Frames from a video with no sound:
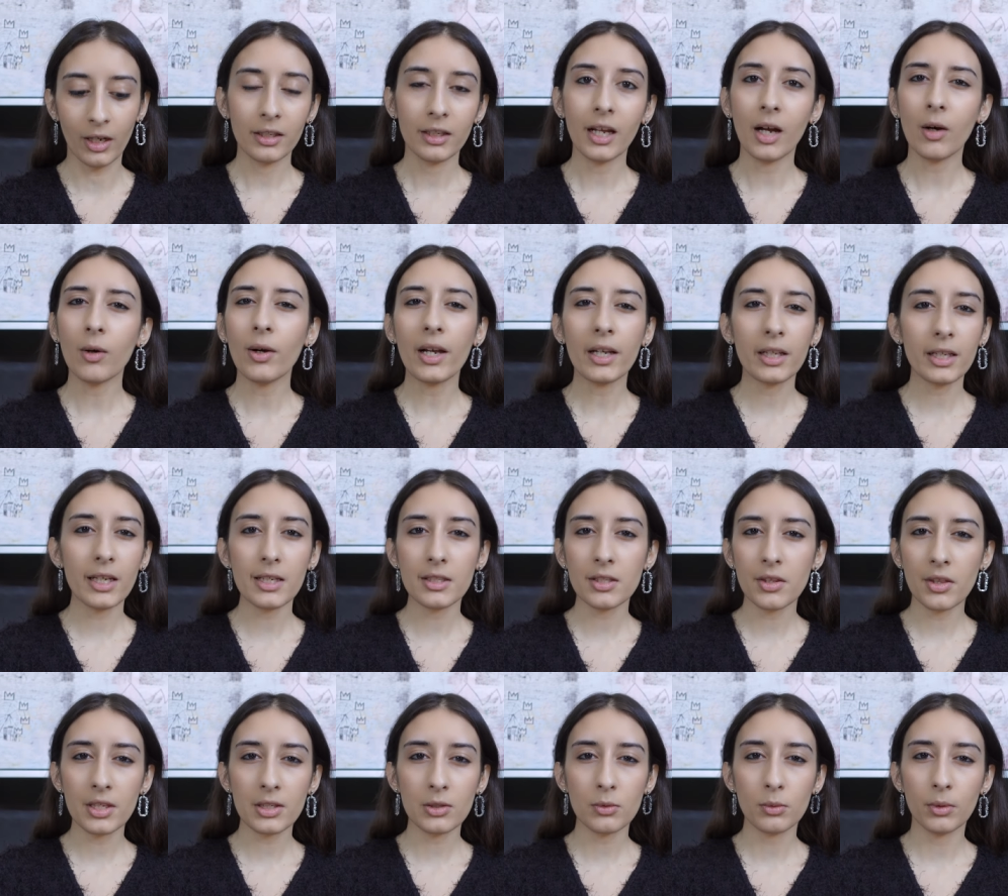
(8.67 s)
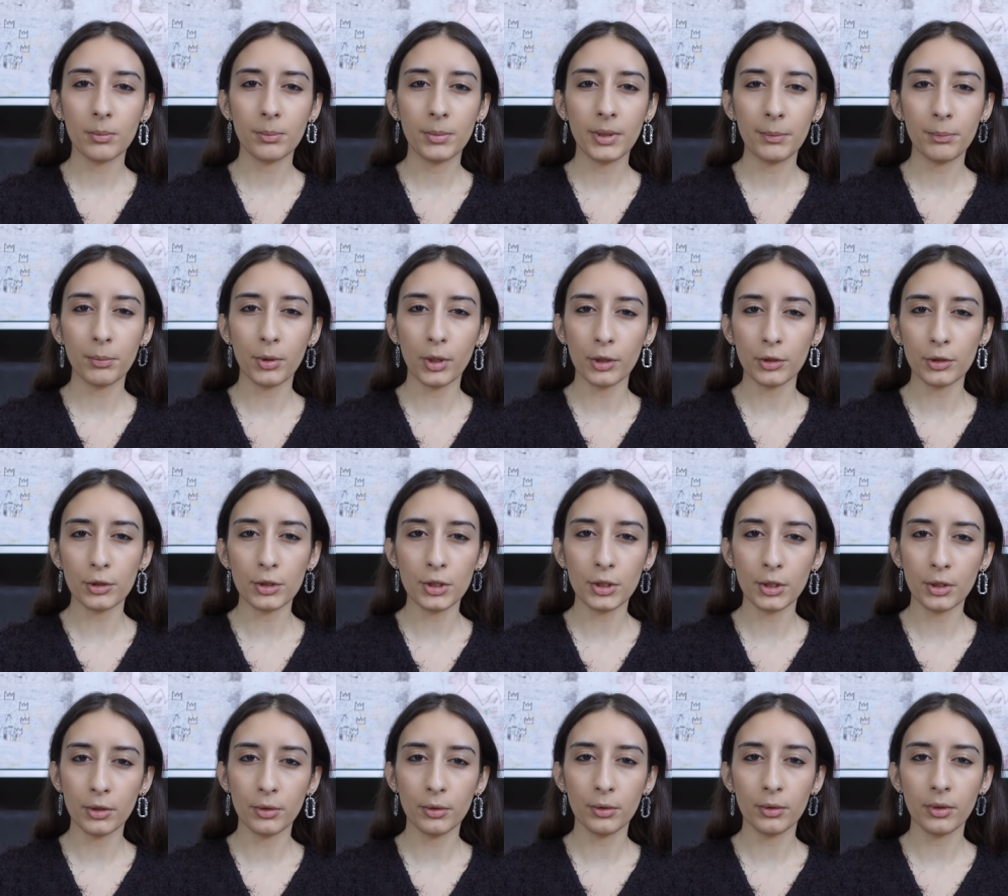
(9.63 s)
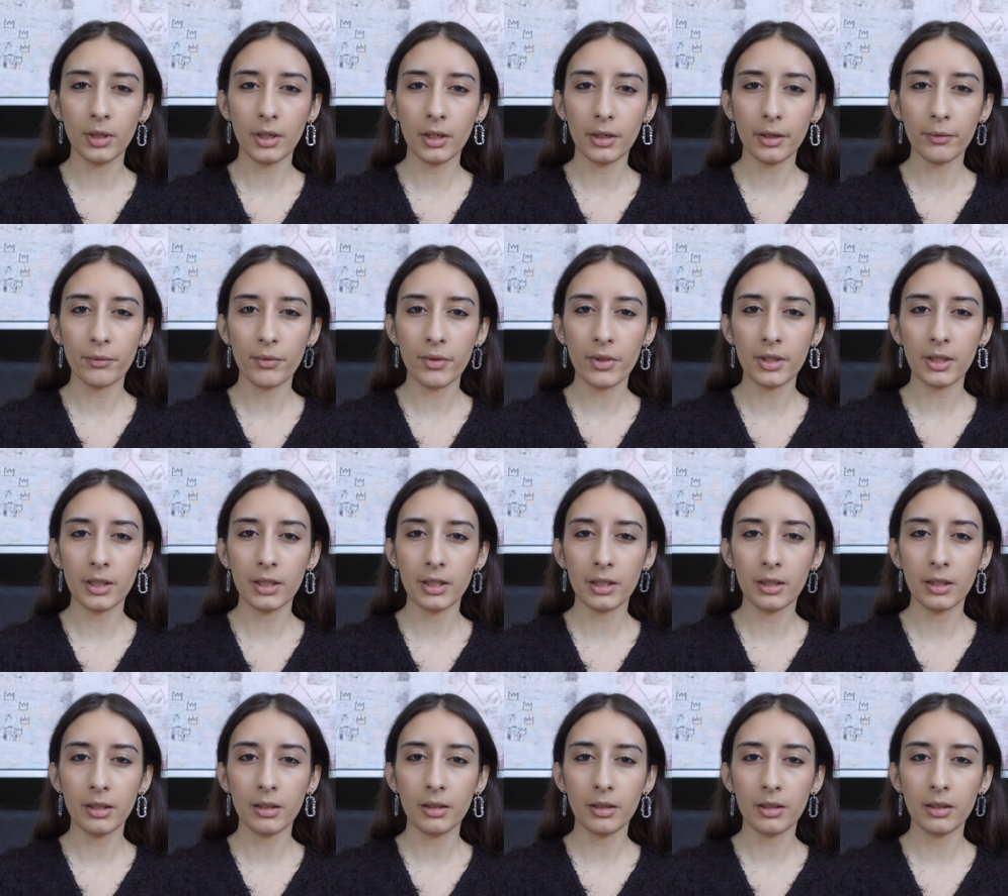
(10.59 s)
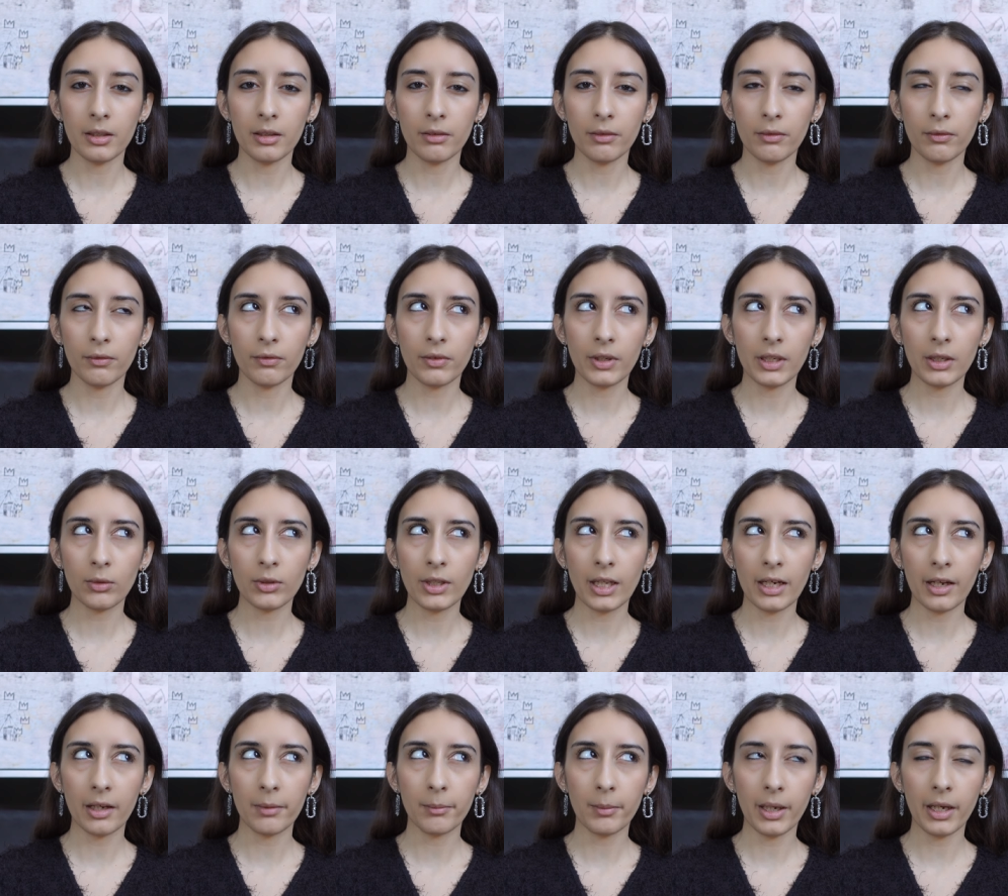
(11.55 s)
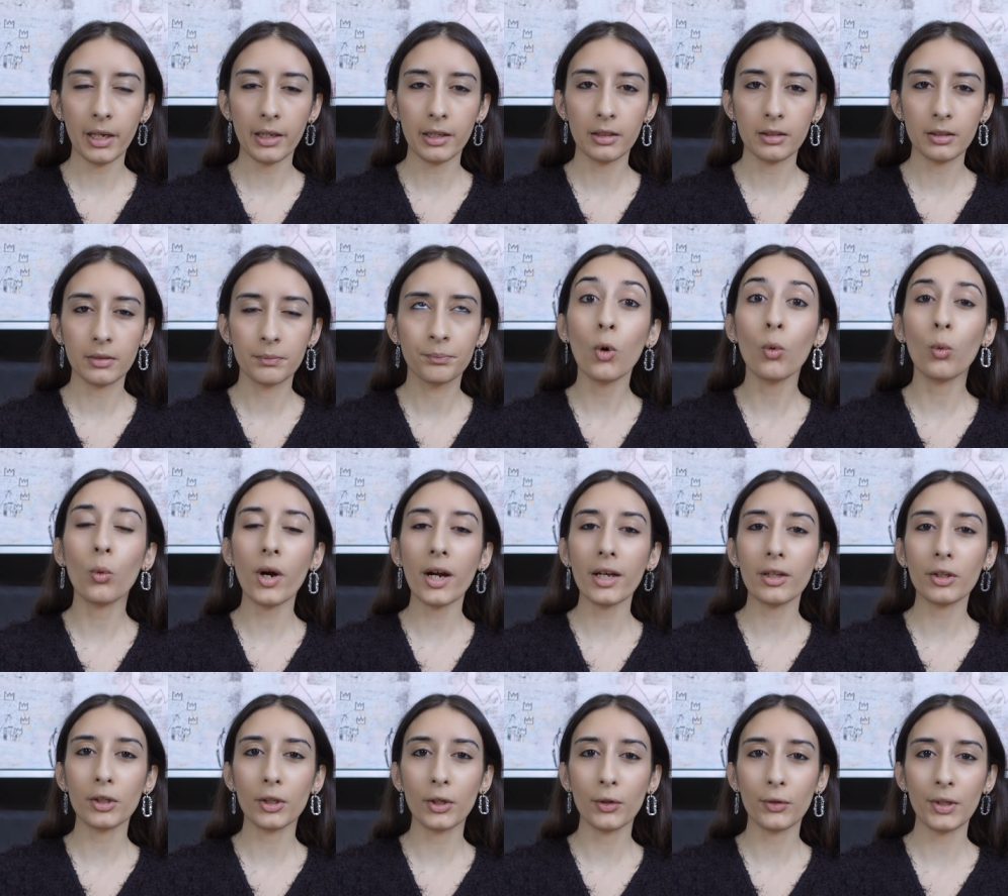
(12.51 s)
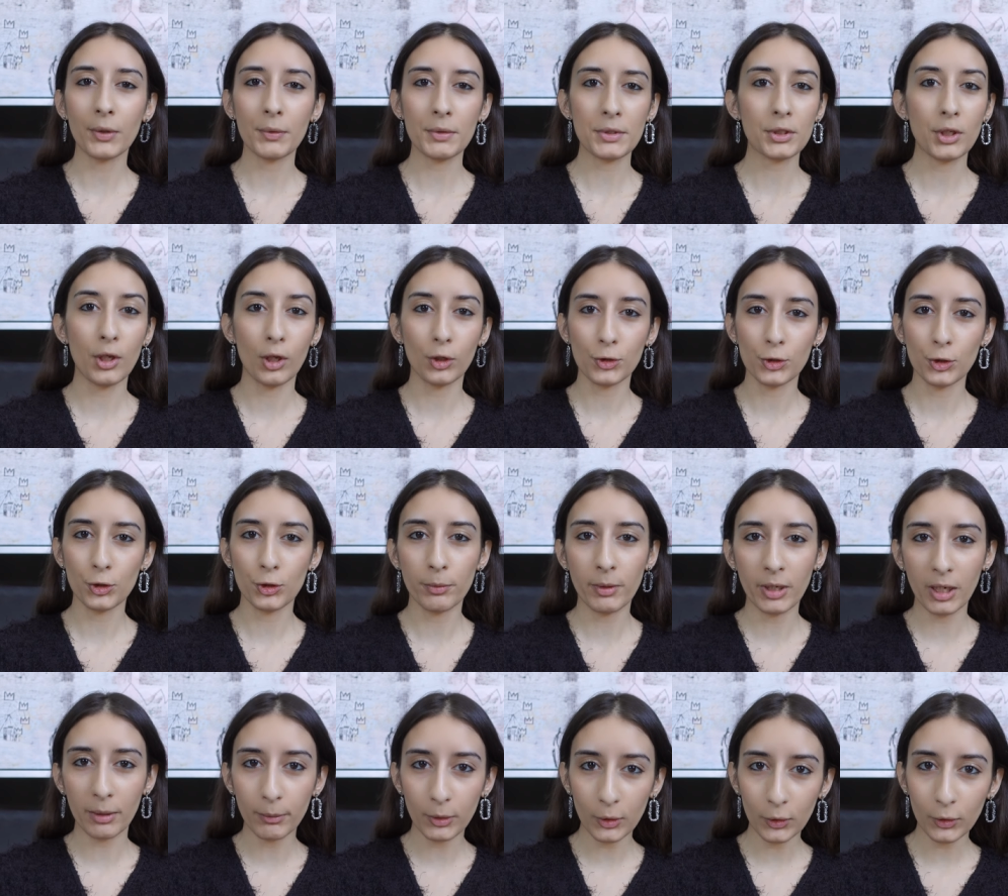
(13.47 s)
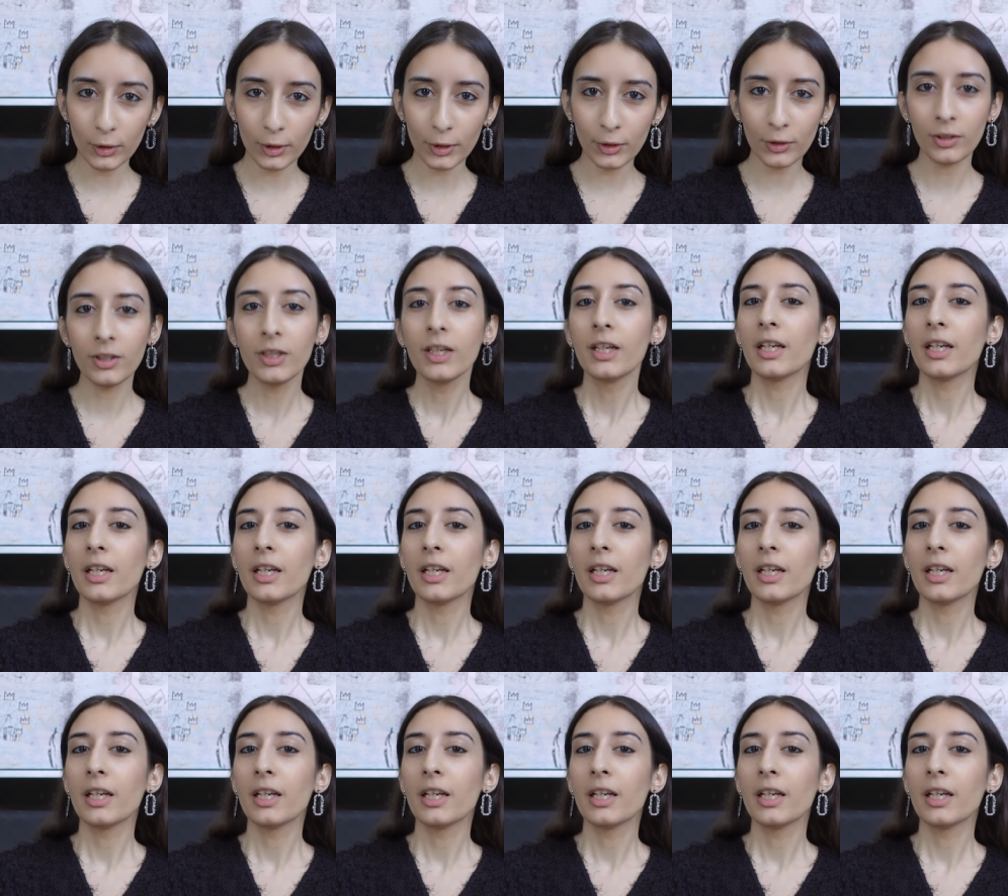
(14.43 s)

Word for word: Now I guess this would be part two of the video that I made a while ago that was called Should You Become a Lawyer?